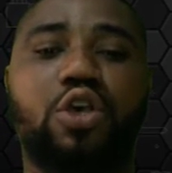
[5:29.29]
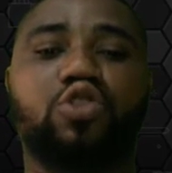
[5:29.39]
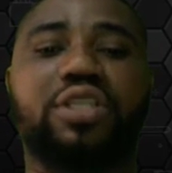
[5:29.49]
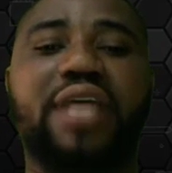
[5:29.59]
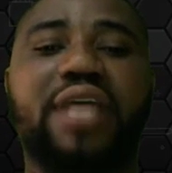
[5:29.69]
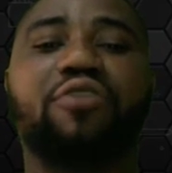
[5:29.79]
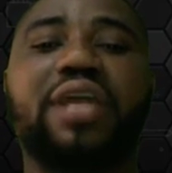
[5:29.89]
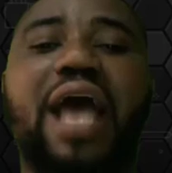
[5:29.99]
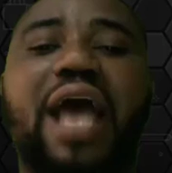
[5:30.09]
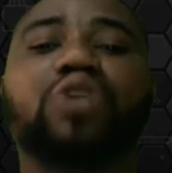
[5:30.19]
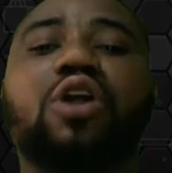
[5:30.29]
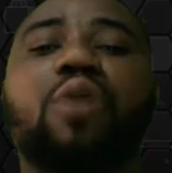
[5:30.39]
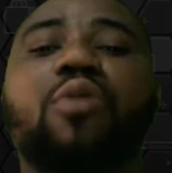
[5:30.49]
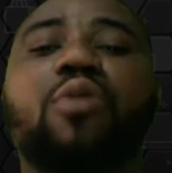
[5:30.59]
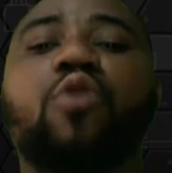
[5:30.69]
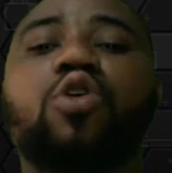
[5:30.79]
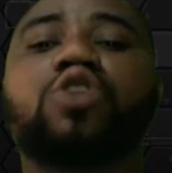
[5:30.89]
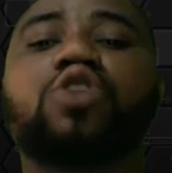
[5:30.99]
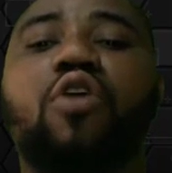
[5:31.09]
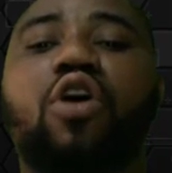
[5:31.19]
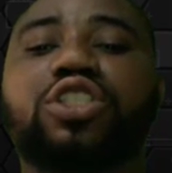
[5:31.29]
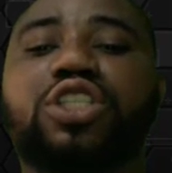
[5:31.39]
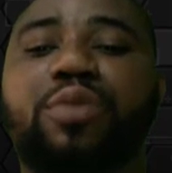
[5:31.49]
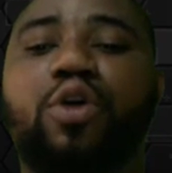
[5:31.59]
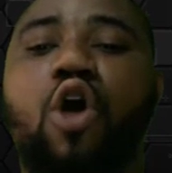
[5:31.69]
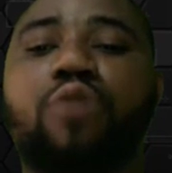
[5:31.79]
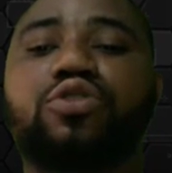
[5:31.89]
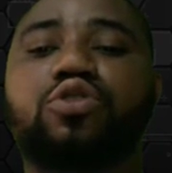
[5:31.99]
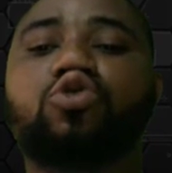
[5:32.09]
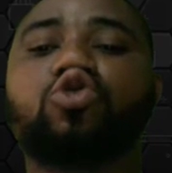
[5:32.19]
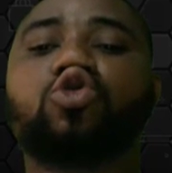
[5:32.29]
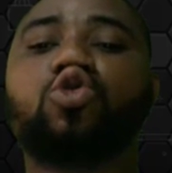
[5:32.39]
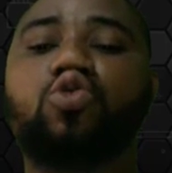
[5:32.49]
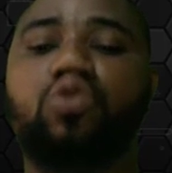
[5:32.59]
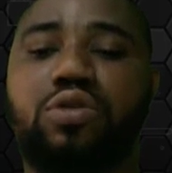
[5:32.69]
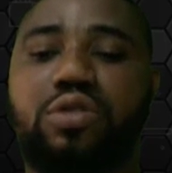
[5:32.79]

So therefore, the actual number of moles of oxygen becomes 2